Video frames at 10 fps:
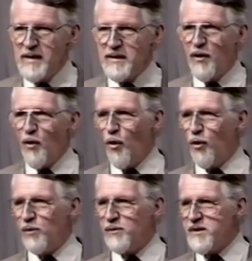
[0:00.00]
Now,
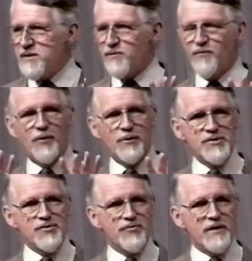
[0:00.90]
all these four
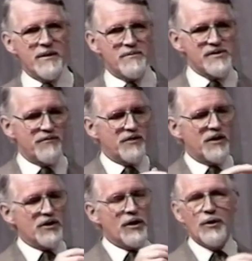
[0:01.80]
streams have
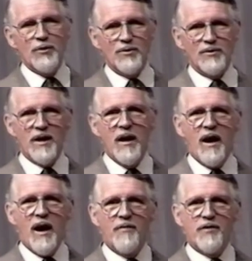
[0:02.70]
got hold
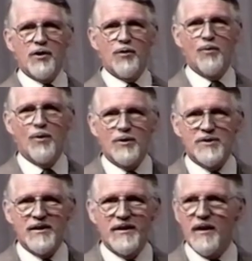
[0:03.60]
of a
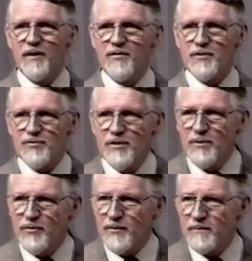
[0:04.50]
quarter of the
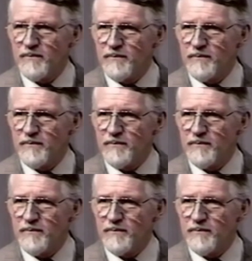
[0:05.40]
truth.